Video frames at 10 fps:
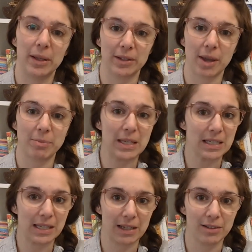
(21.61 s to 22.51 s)
build up
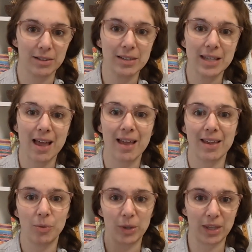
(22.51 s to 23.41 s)
these skills
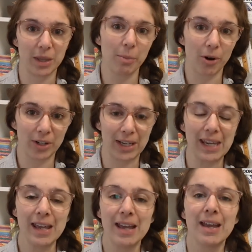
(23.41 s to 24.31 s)
within the body